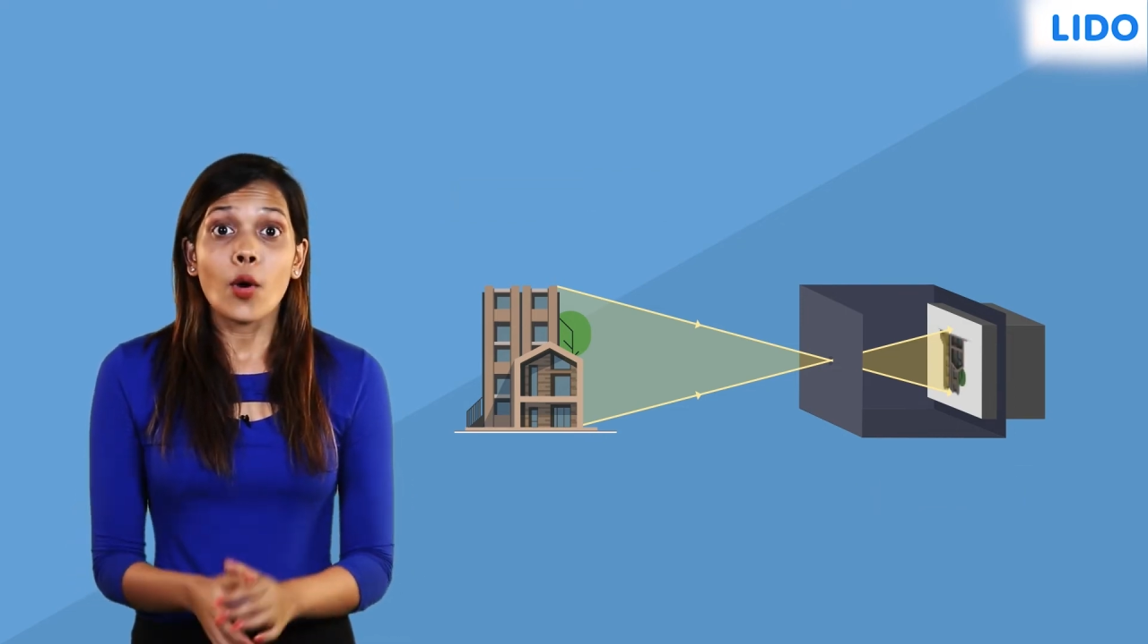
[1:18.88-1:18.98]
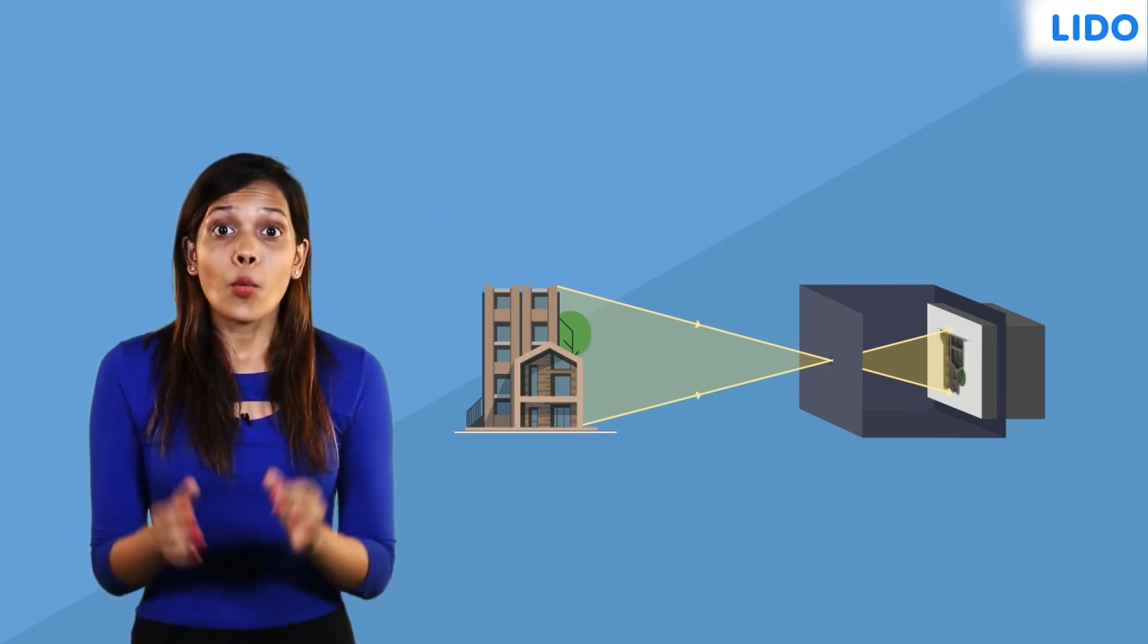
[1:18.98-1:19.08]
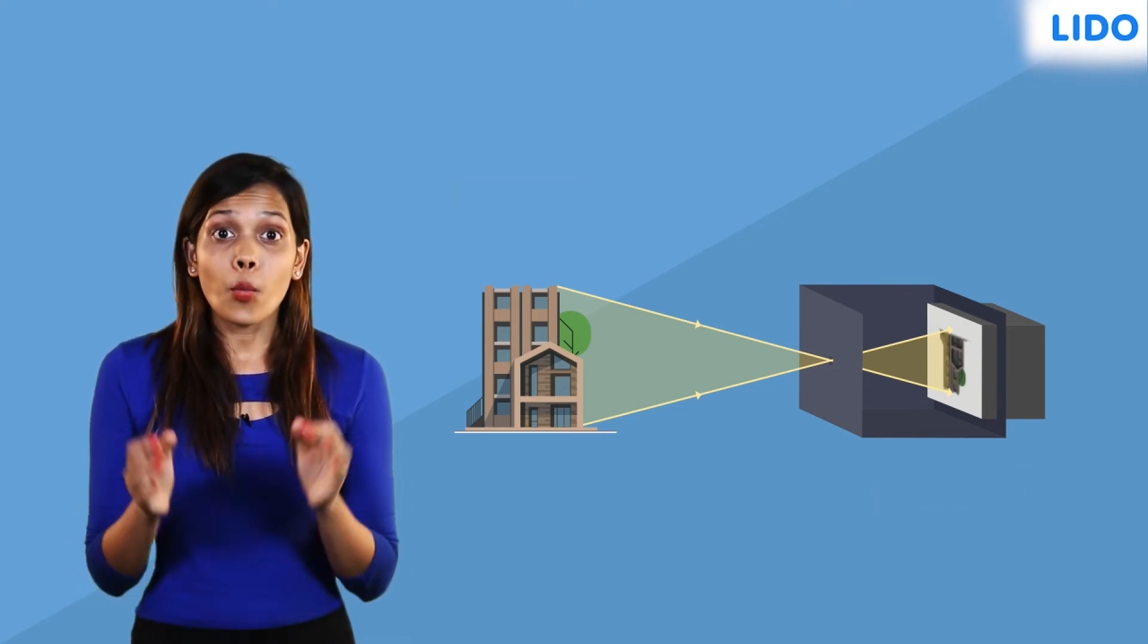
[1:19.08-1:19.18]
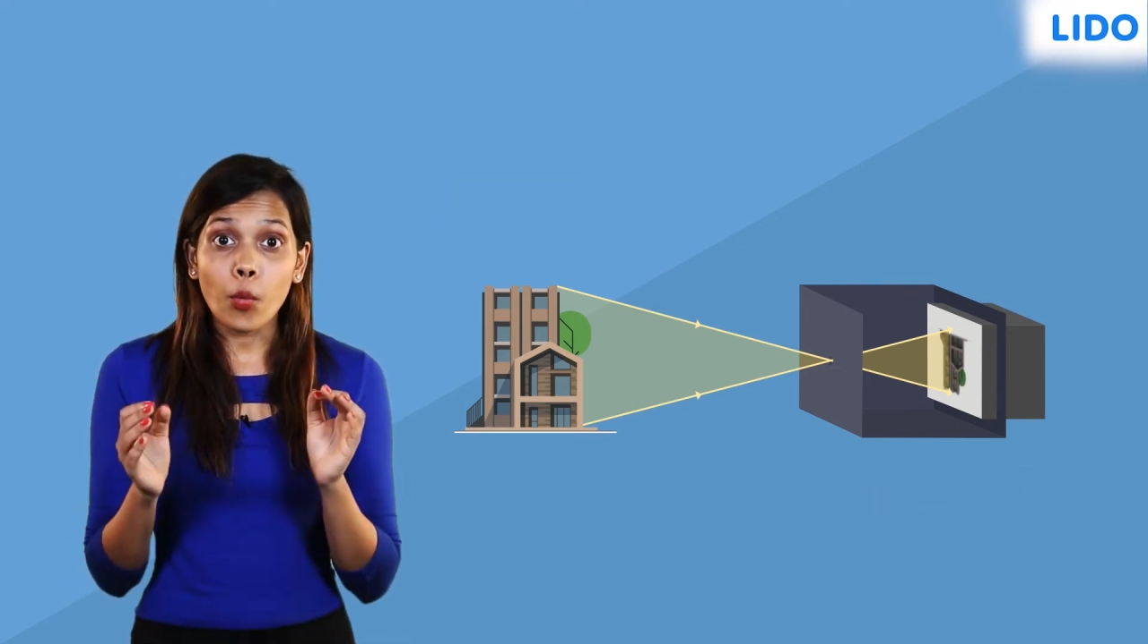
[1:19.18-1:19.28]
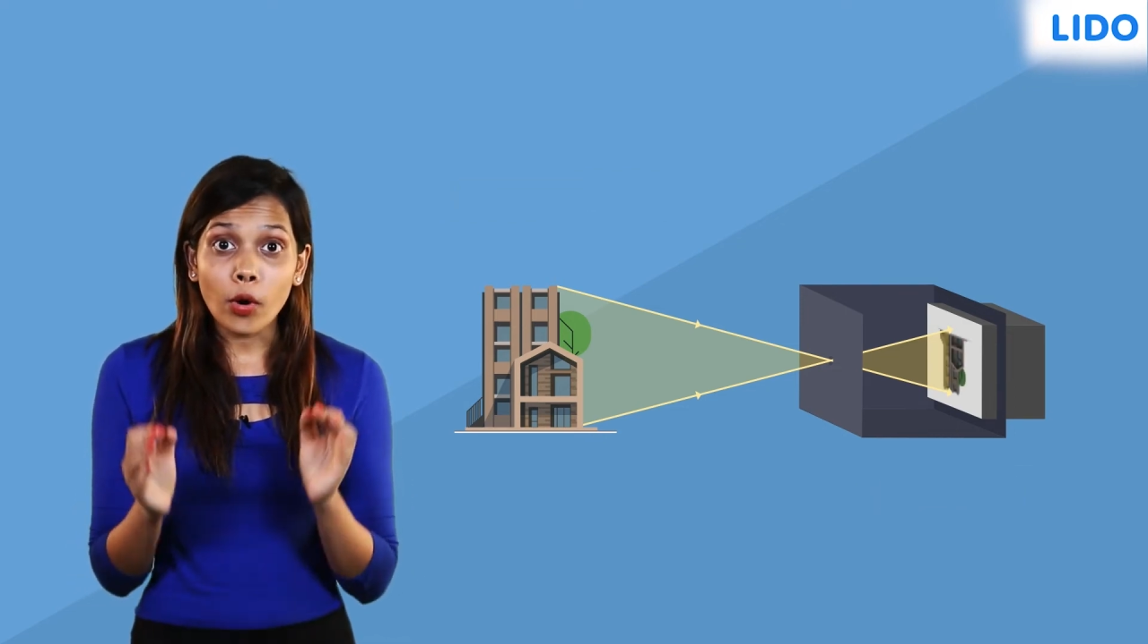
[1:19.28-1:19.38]

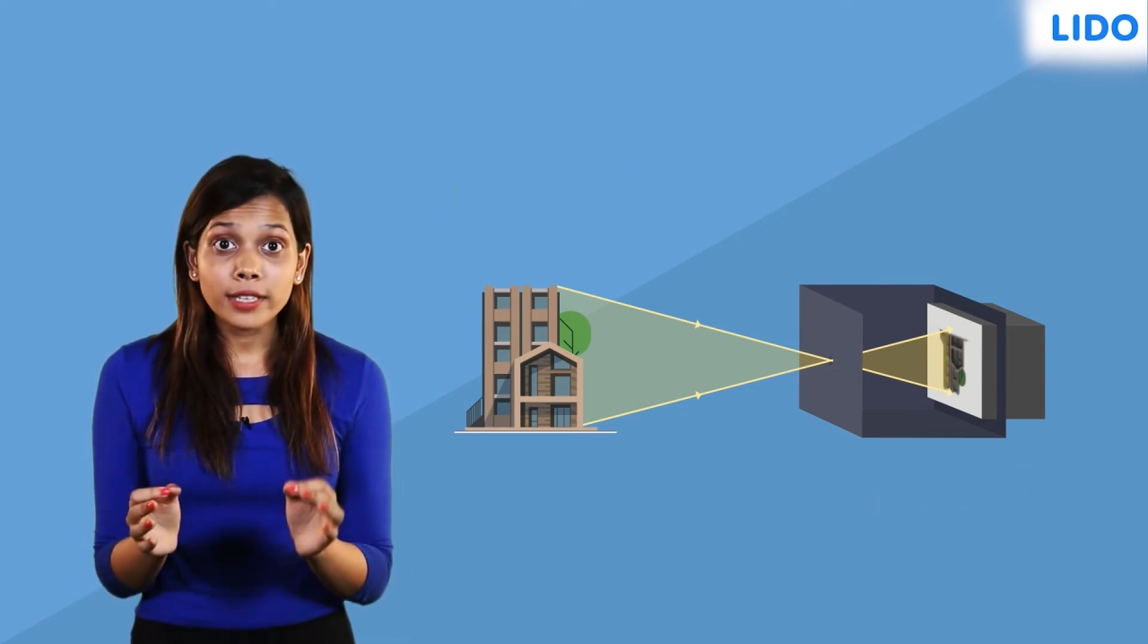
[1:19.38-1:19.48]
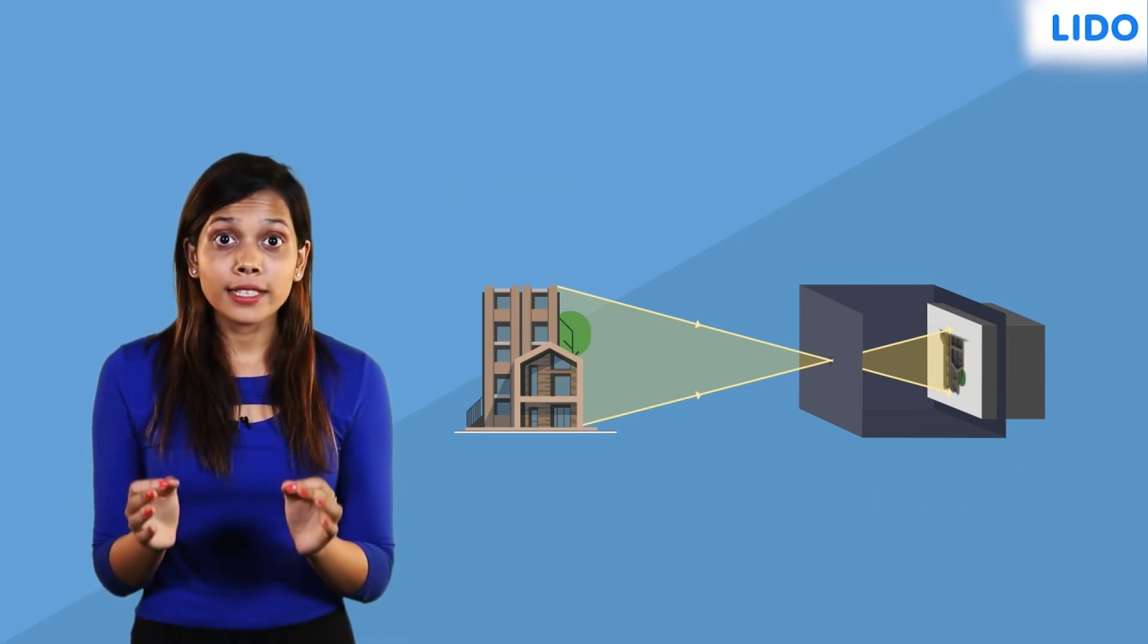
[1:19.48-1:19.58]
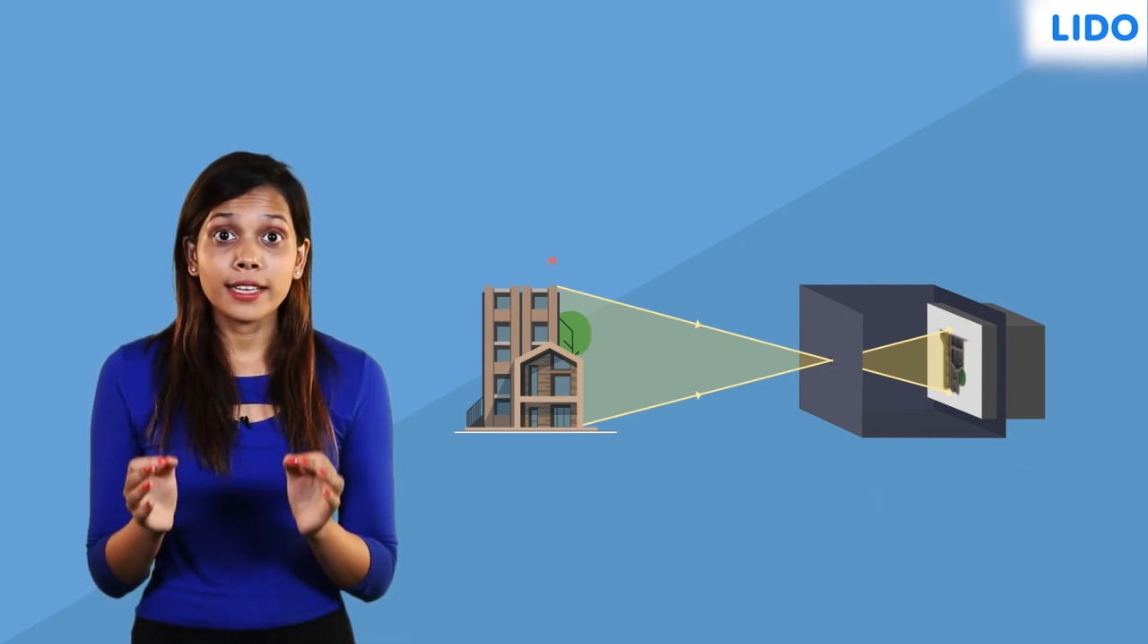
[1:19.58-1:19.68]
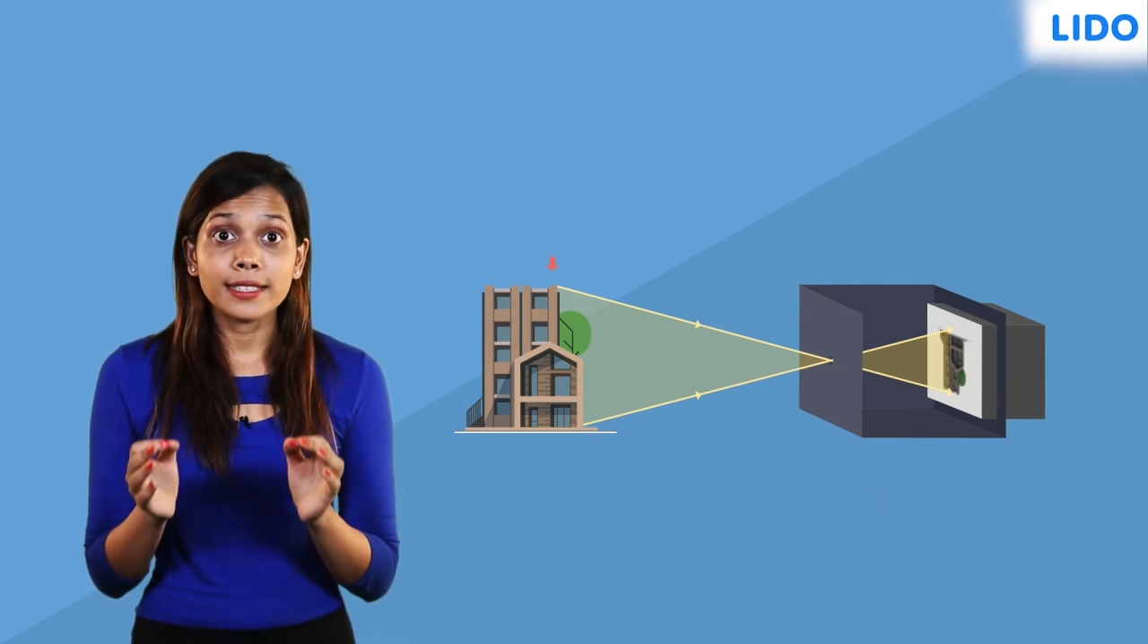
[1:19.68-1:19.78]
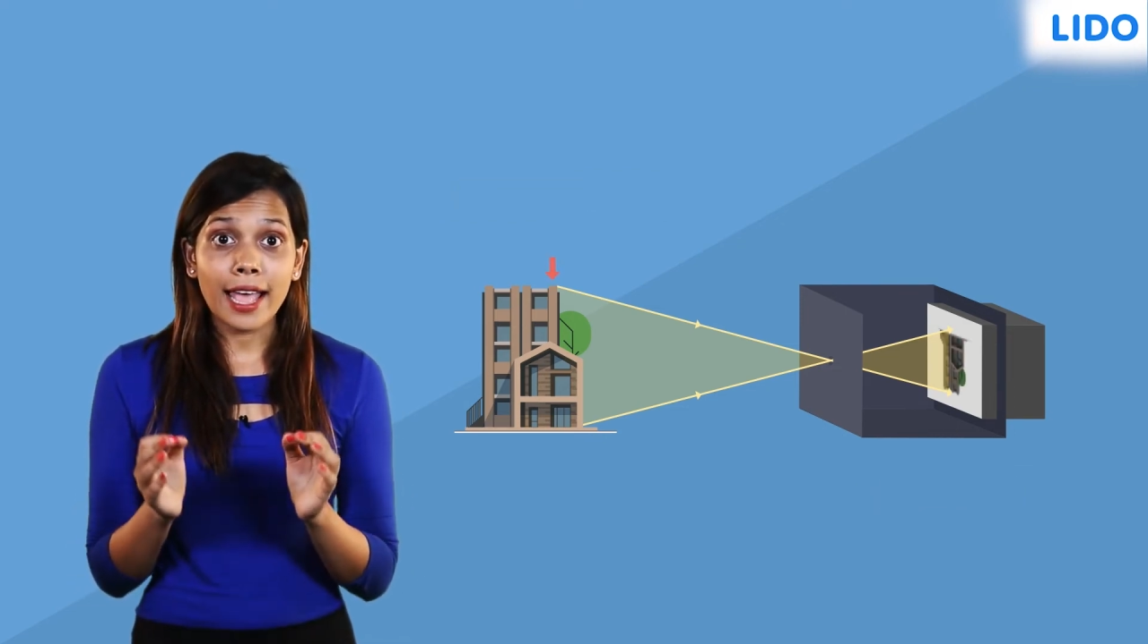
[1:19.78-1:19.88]
what is